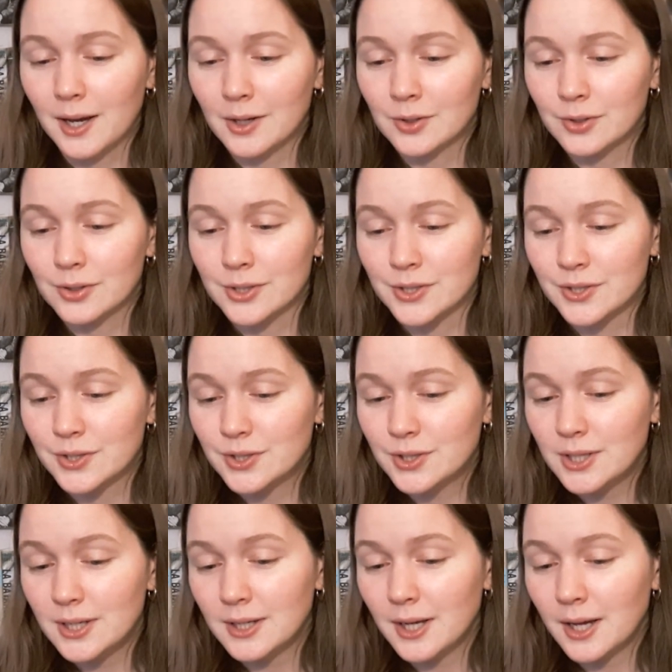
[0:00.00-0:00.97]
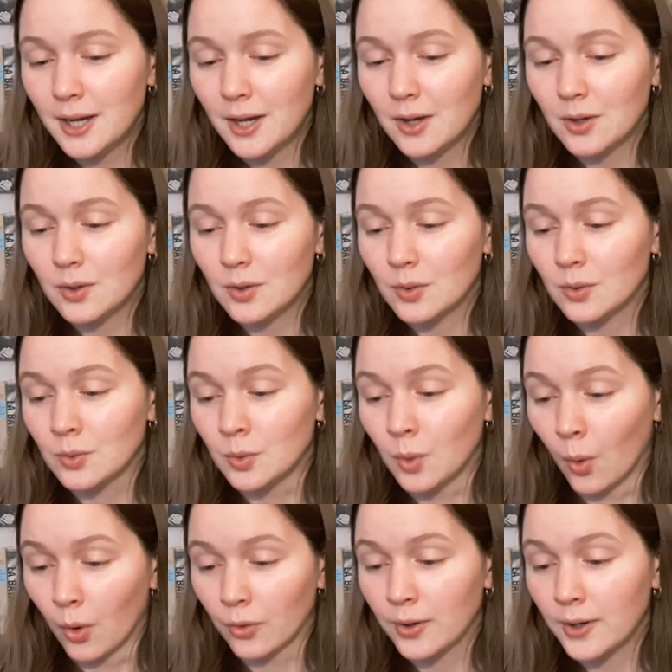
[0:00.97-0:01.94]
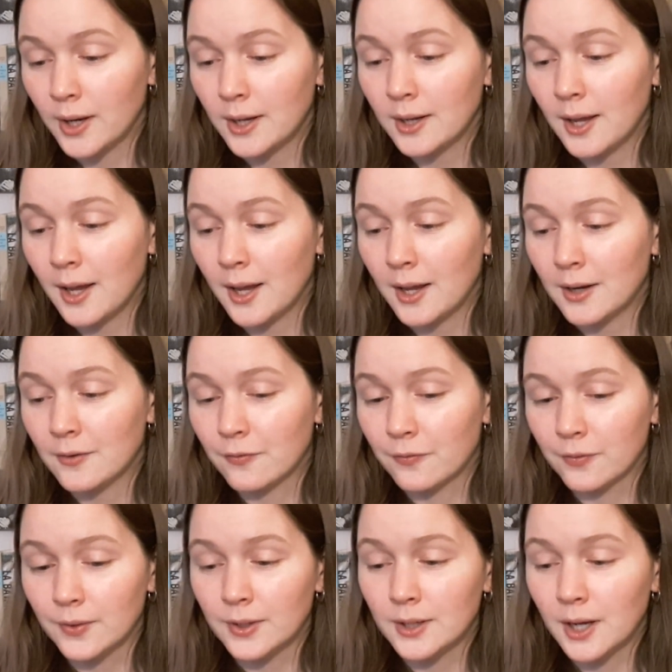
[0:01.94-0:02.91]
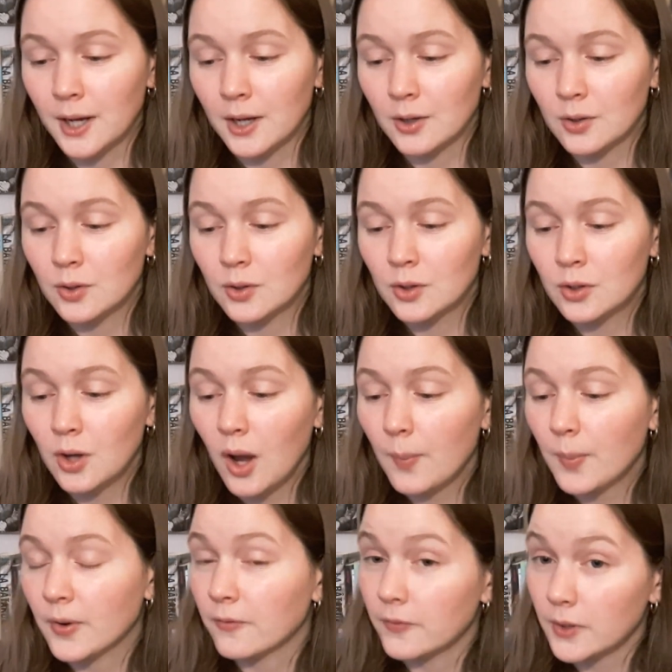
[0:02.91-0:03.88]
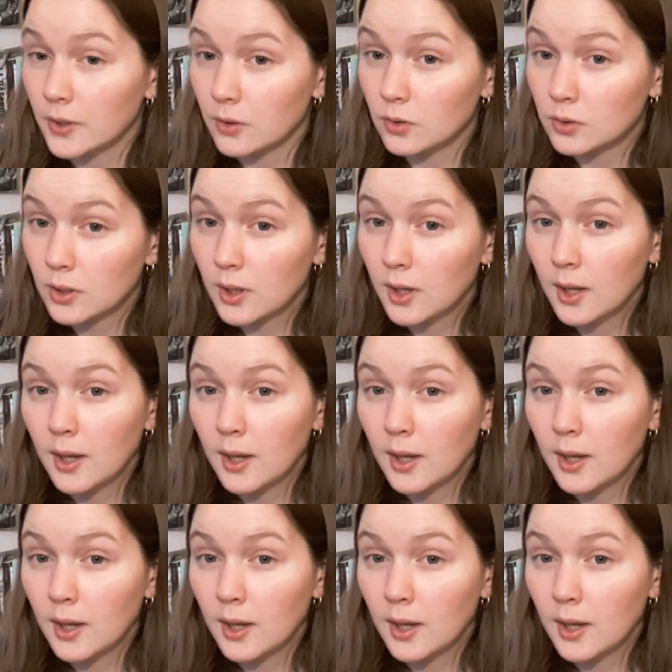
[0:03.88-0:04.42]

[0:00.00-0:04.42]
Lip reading: Christina Goring and Frida Copperfield.